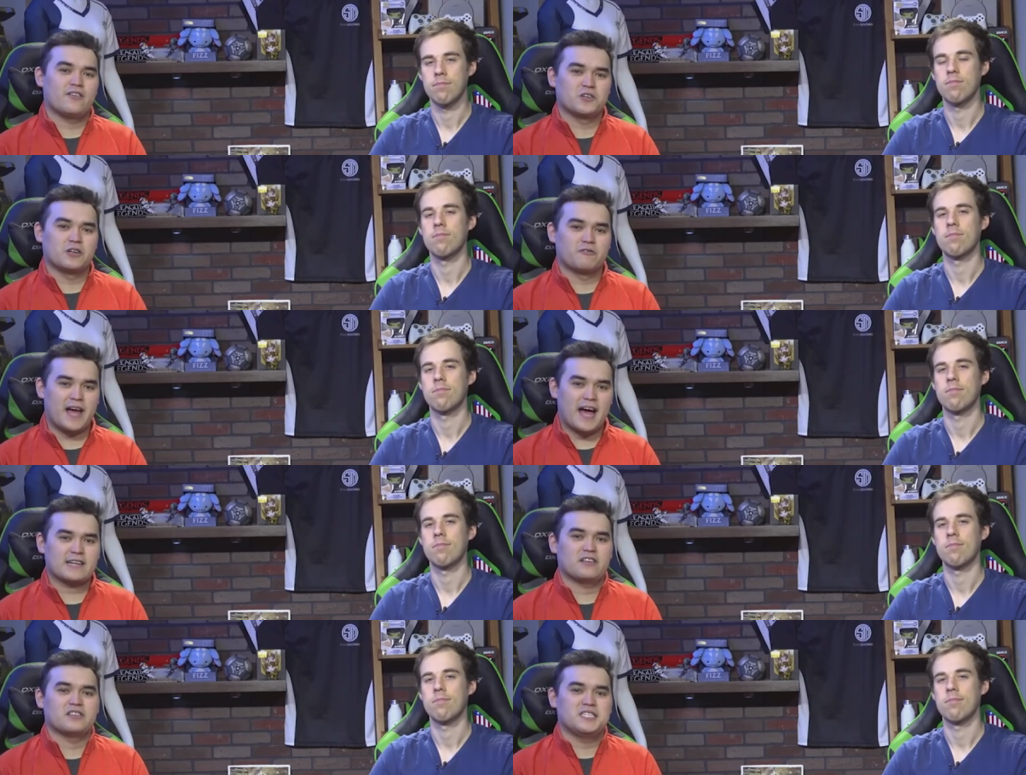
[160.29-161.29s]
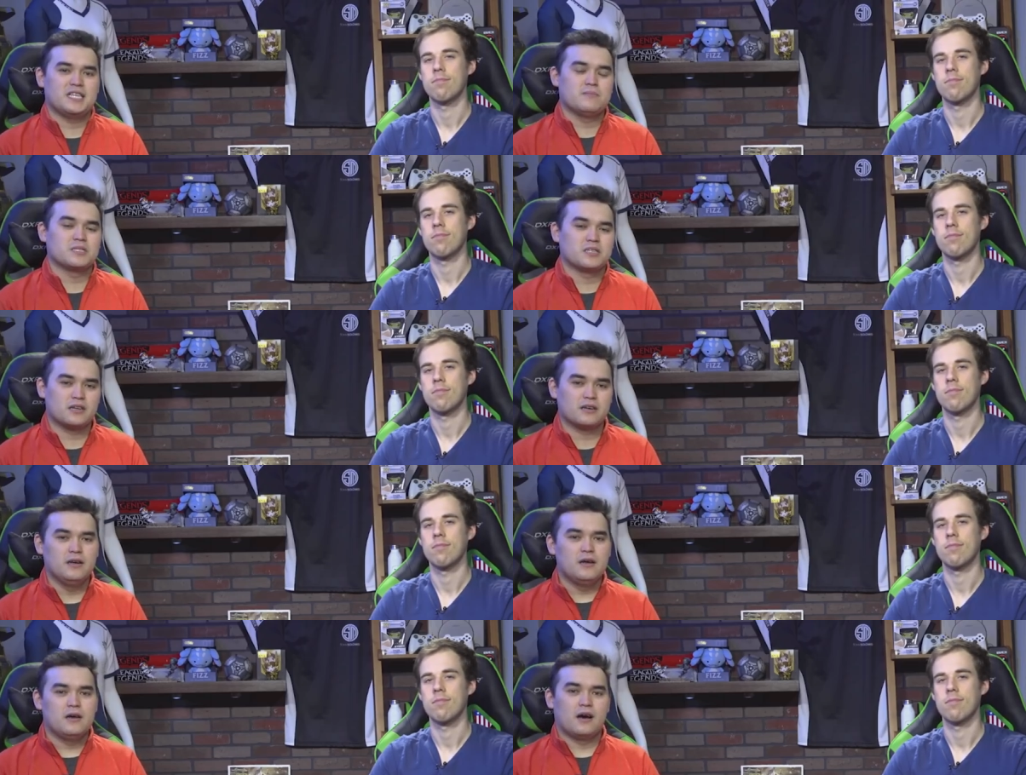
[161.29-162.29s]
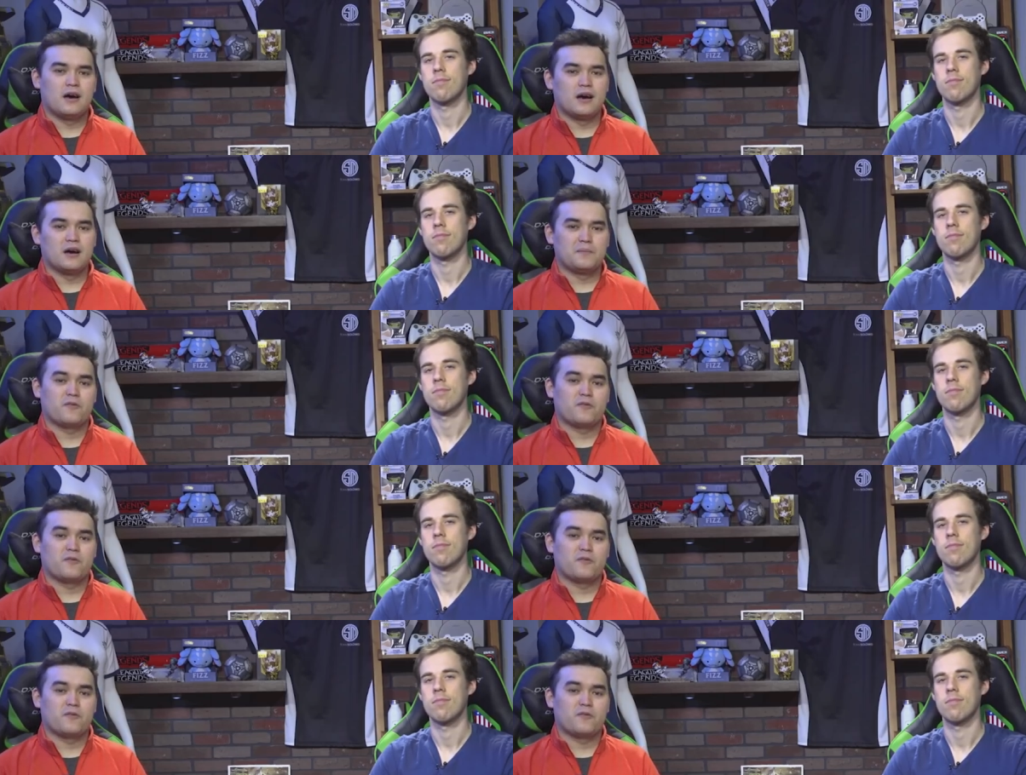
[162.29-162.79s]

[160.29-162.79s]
Speaker 1: how they're going to react, how the team is going to uh,